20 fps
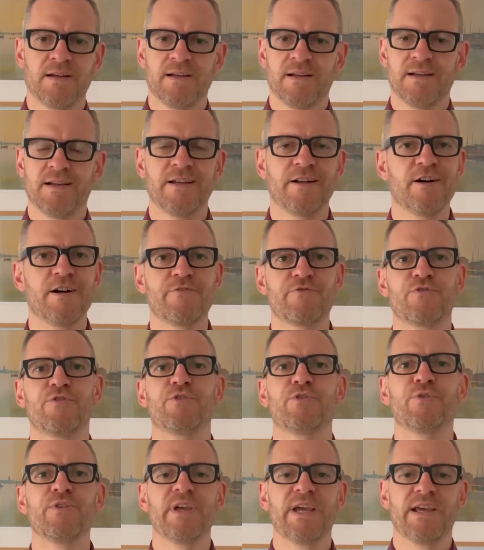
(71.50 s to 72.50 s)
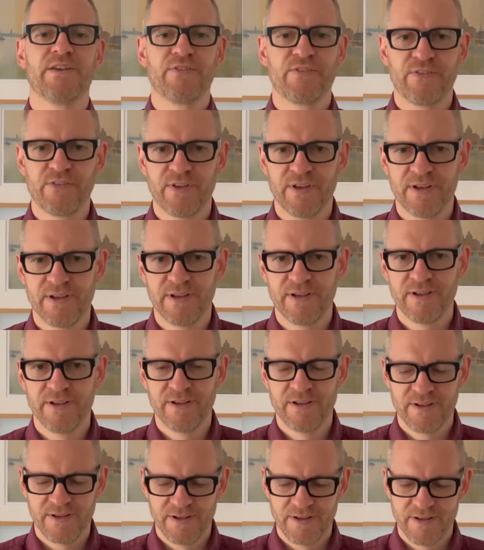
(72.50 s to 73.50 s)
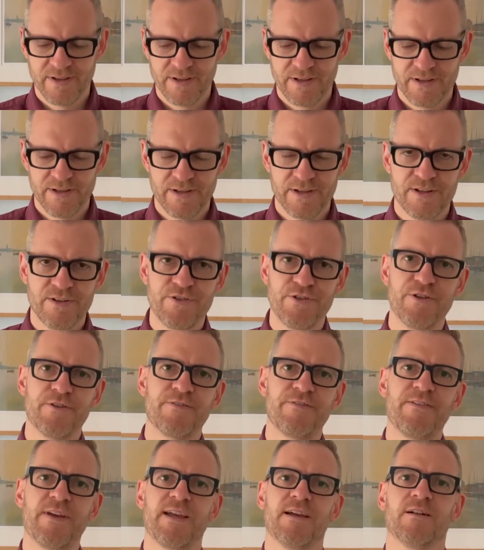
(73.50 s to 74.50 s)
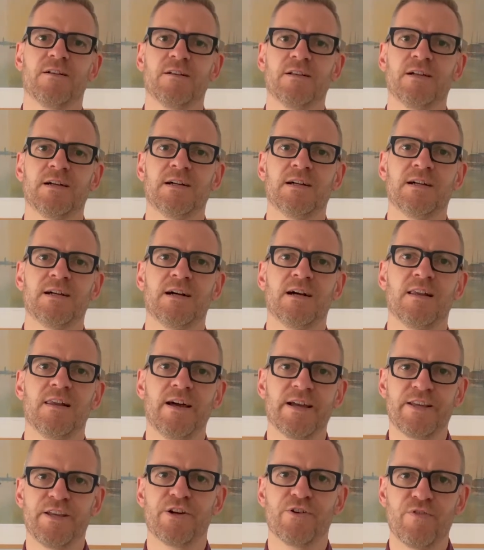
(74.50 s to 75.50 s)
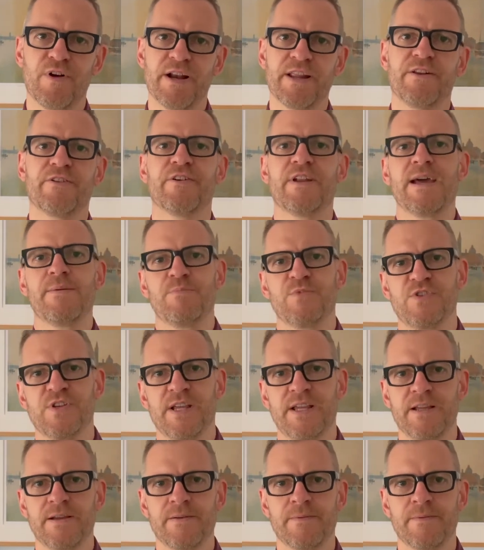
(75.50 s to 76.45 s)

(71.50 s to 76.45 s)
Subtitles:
And after all this, do you feel like you're running on empty?